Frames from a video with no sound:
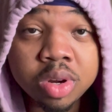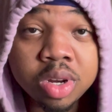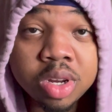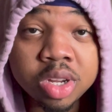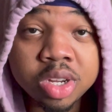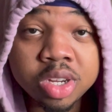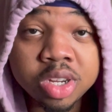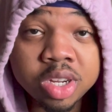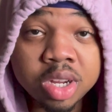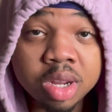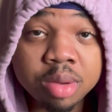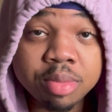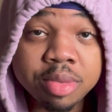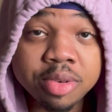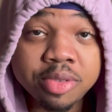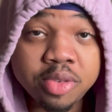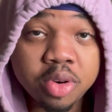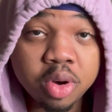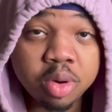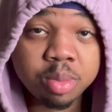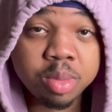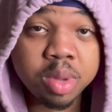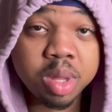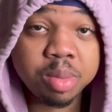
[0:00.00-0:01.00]
this shit
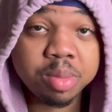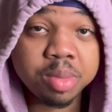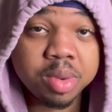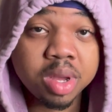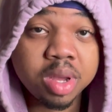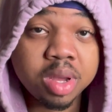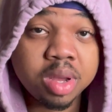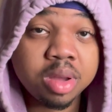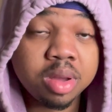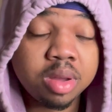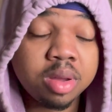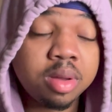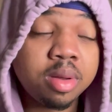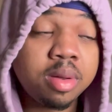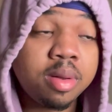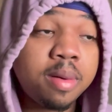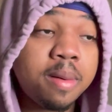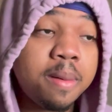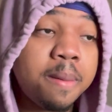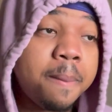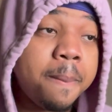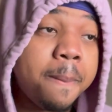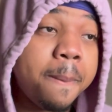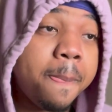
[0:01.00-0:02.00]
before me, man.
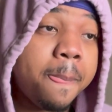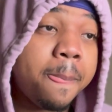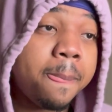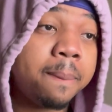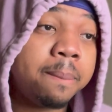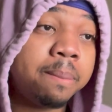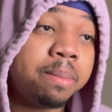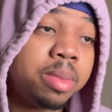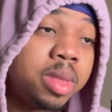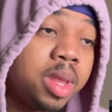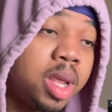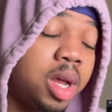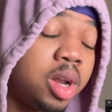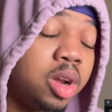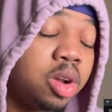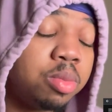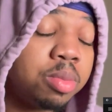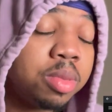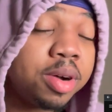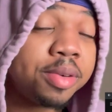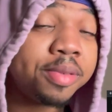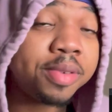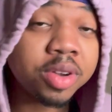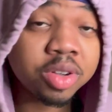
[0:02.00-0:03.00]
I know
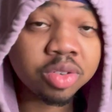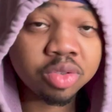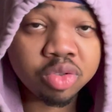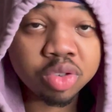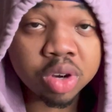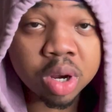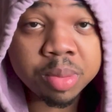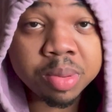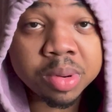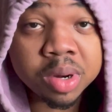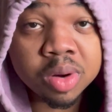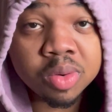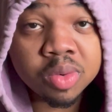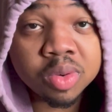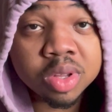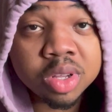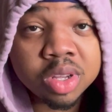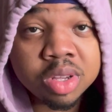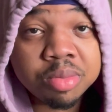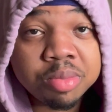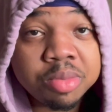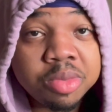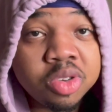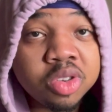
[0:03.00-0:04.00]
motherfuckers dropping
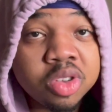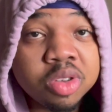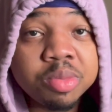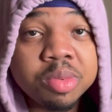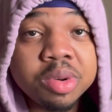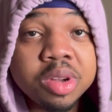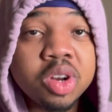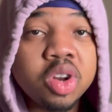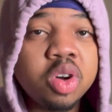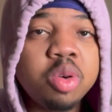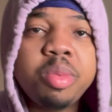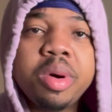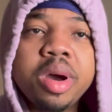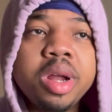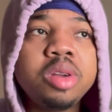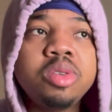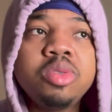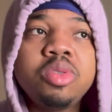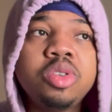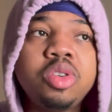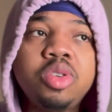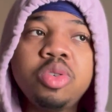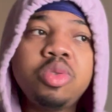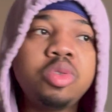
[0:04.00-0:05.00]
unreleased music, but nobody
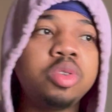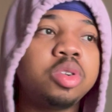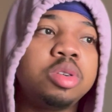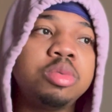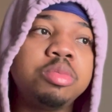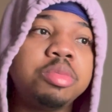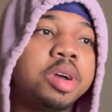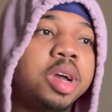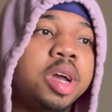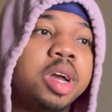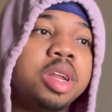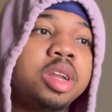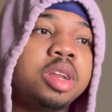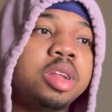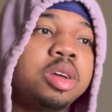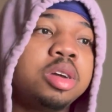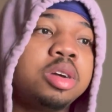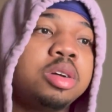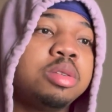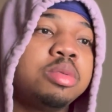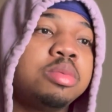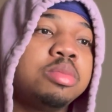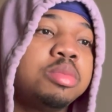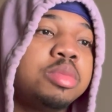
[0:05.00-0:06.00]
was doing them
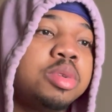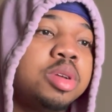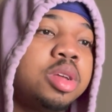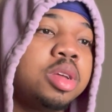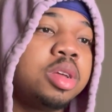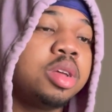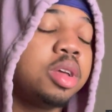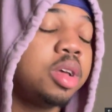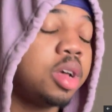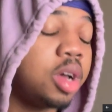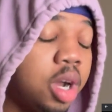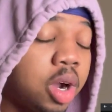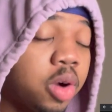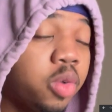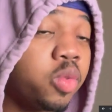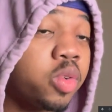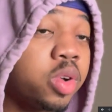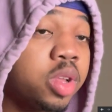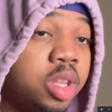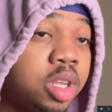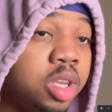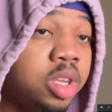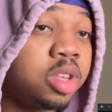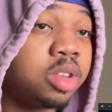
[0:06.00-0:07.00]
goddamn
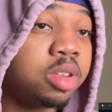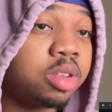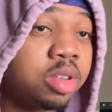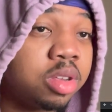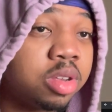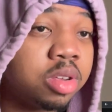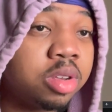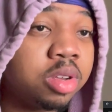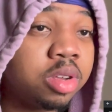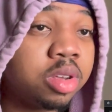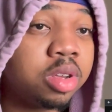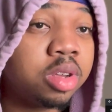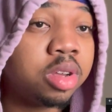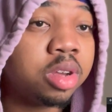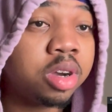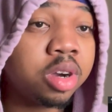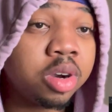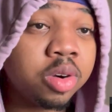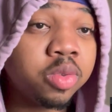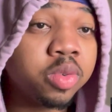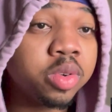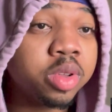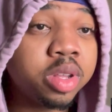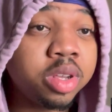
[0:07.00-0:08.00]
unreleased
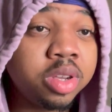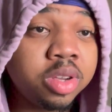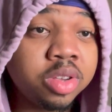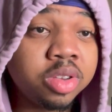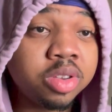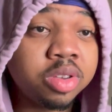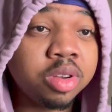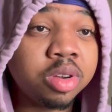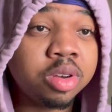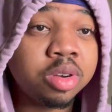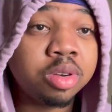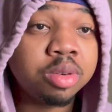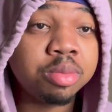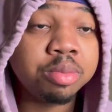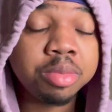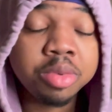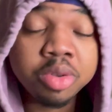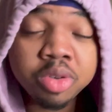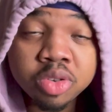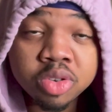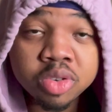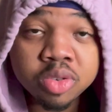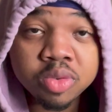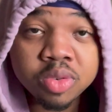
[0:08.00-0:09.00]

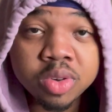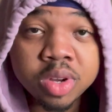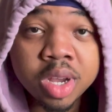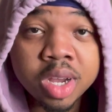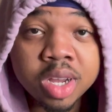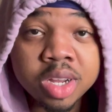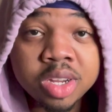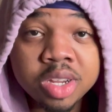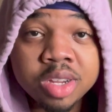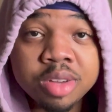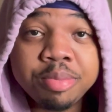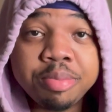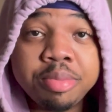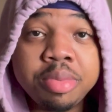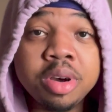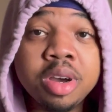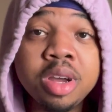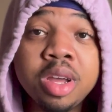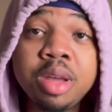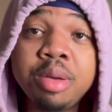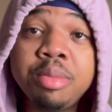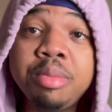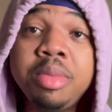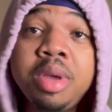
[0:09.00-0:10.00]
music reactions
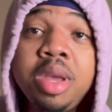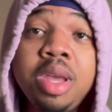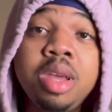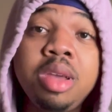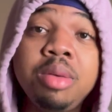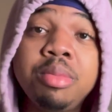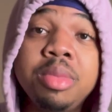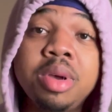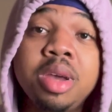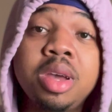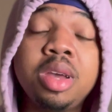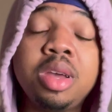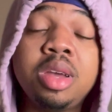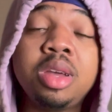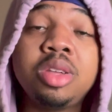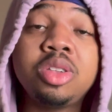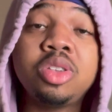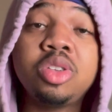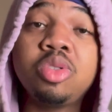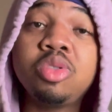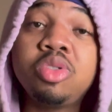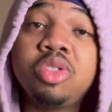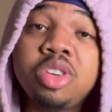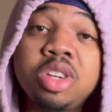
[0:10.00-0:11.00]
but me, man.
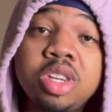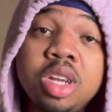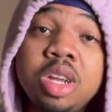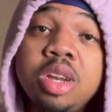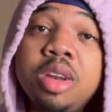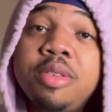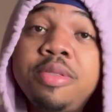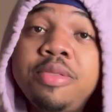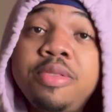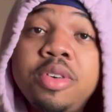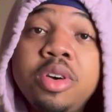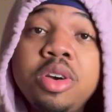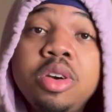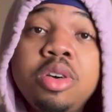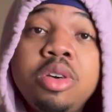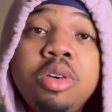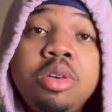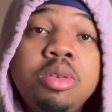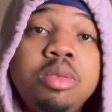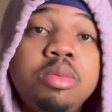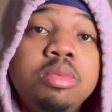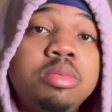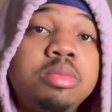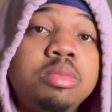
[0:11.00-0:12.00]
So shut the fuck up.